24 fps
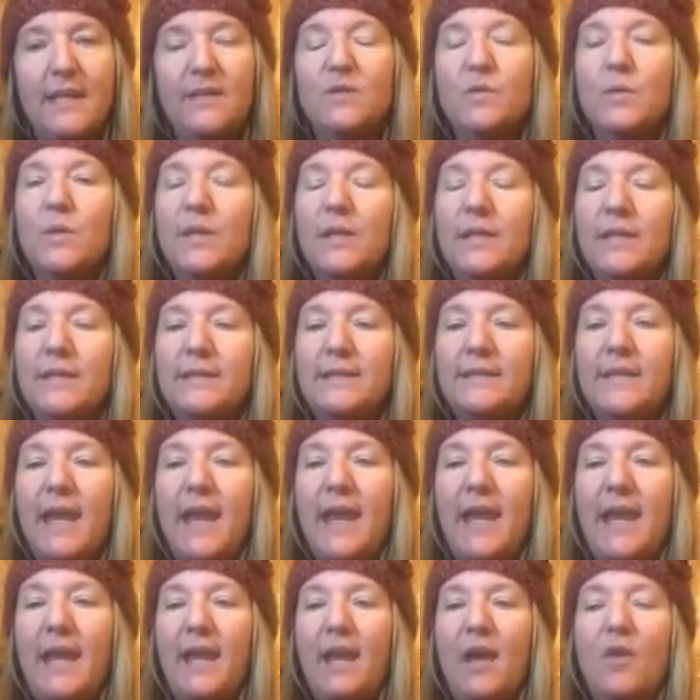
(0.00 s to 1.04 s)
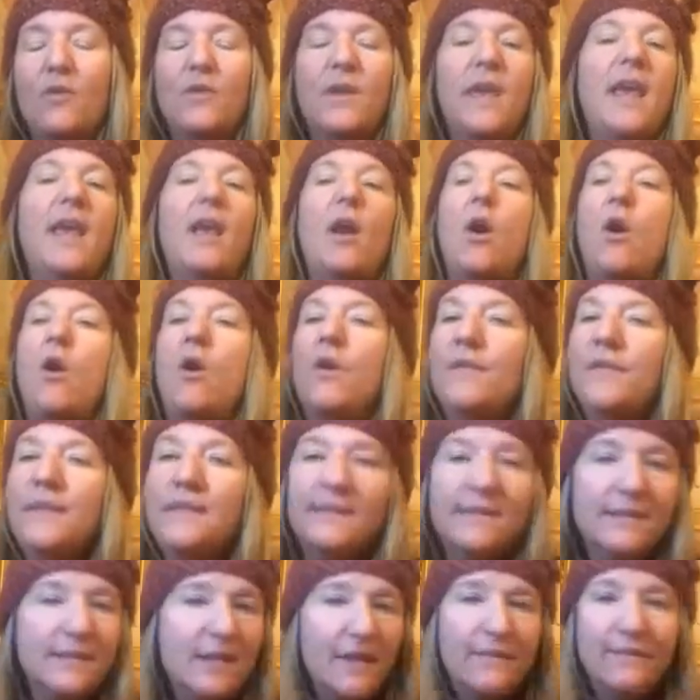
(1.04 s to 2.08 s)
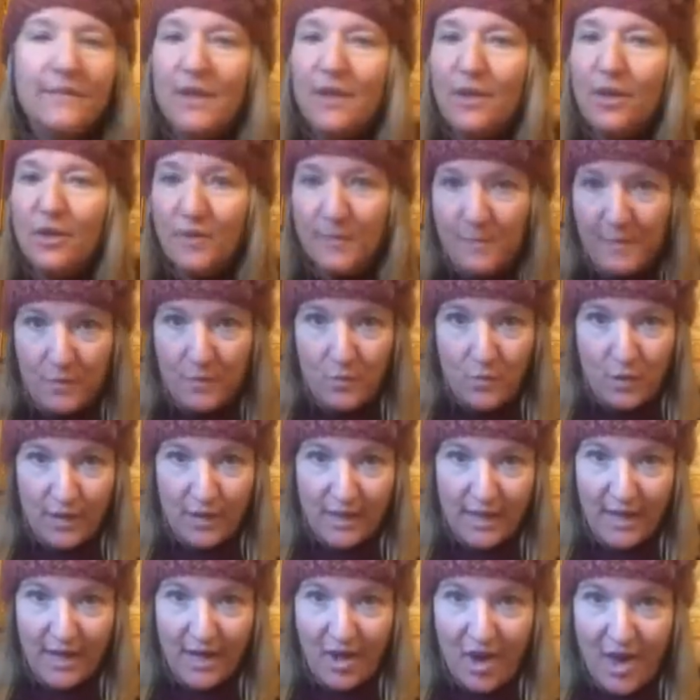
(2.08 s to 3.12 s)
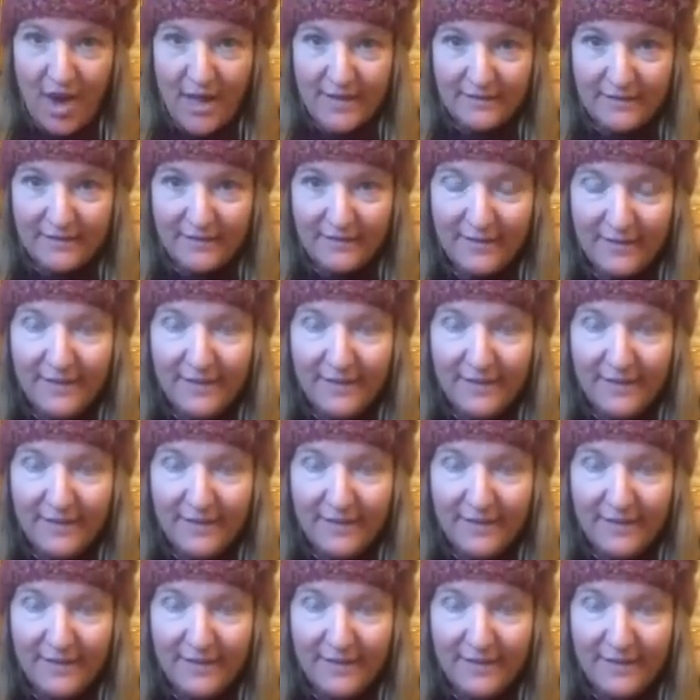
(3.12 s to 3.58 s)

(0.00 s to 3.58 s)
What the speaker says: It's really saying, okay, all this stuff that you've been working on,